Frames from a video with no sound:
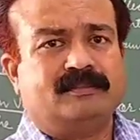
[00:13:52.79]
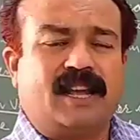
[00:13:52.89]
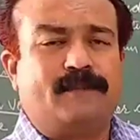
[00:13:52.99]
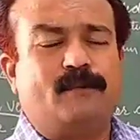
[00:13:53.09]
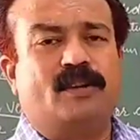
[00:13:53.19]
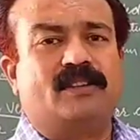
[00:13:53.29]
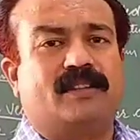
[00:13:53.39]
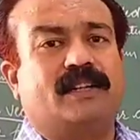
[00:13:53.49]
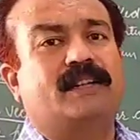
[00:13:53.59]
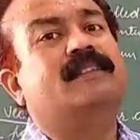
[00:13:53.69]
If you
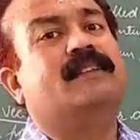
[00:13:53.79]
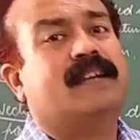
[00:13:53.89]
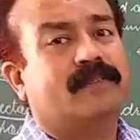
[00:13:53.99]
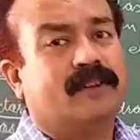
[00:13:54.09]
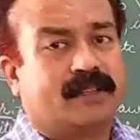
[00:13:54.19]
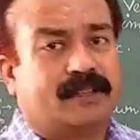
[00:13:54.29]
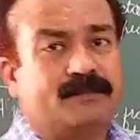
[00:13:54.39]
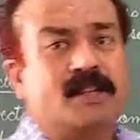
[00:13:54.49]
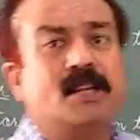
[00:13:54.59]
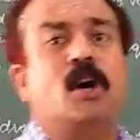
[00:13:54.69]
understand, then I will
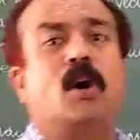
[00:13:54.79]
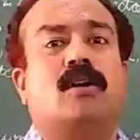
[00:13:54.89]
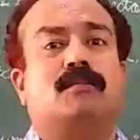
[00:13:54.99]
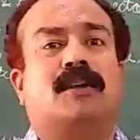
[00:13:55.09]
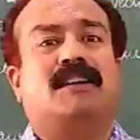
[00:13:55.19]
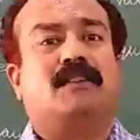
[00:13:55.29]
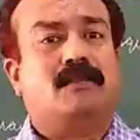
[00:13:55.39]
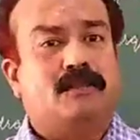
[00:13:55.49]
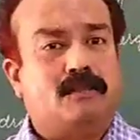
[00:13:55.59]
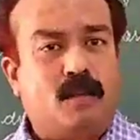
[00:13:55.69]
come on my
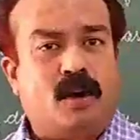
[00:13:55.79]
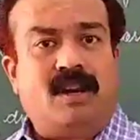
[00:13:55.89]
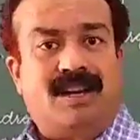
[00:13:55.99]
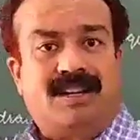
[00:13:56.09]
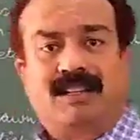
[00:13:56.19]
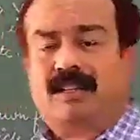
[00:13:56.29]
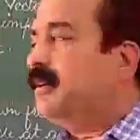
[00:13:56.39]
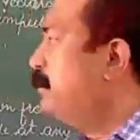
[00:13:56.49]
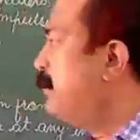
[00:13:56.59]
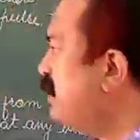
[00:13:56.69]
small another
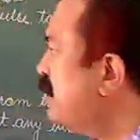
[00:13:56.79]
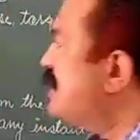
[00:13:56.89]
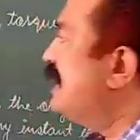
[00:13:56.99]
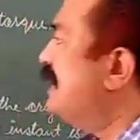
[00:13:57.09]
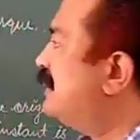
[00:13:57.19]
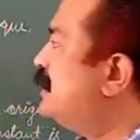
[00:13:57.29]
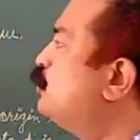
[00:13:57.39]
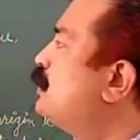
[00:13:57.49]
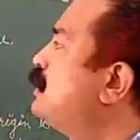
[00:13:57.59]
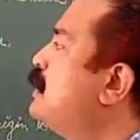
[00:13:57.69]
topic, that is
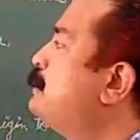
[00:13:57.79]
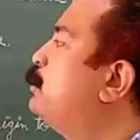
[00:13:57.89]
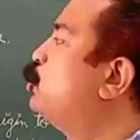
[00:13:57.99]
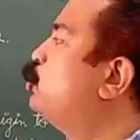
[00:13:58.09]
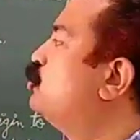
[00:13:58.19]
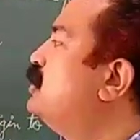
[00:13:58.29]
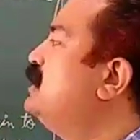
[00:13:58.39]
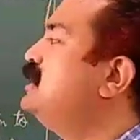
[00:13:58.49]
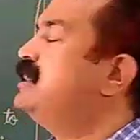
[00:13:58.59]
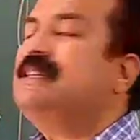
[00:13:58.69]
what?
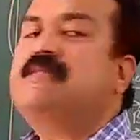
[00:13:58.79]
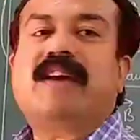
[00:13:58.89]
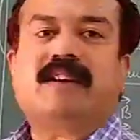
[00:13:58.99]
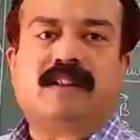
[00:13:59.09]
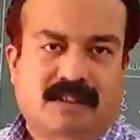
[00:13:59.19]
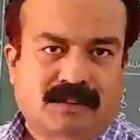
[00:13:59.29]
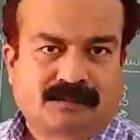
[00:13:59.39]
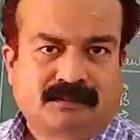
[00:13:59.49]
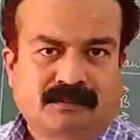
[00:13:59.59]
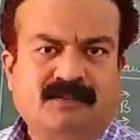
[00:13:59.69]
Position vector.
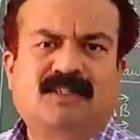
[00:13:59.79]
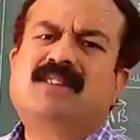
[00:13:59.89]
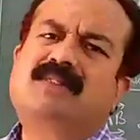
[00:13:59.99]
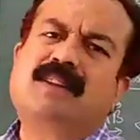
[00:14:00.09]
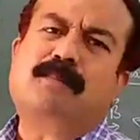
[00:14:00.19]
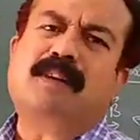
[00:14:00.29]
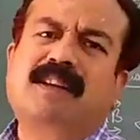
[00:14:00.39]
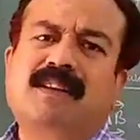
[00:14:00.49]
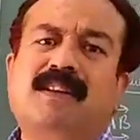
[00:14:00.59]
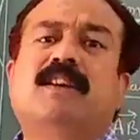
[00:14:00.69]

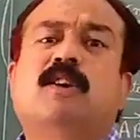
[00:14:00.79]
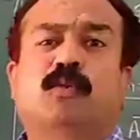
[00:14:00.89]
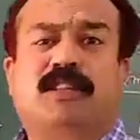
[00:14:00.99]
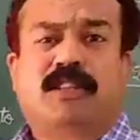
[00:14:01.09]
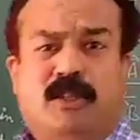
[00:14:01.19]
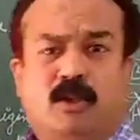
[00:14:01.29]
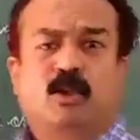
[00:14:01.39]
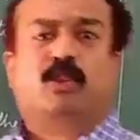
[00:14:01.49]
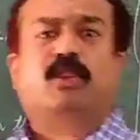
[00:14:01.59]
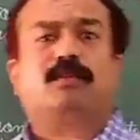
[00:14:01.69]
Simply, which
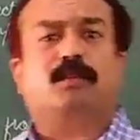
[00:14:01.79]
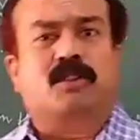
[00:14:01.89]
shows your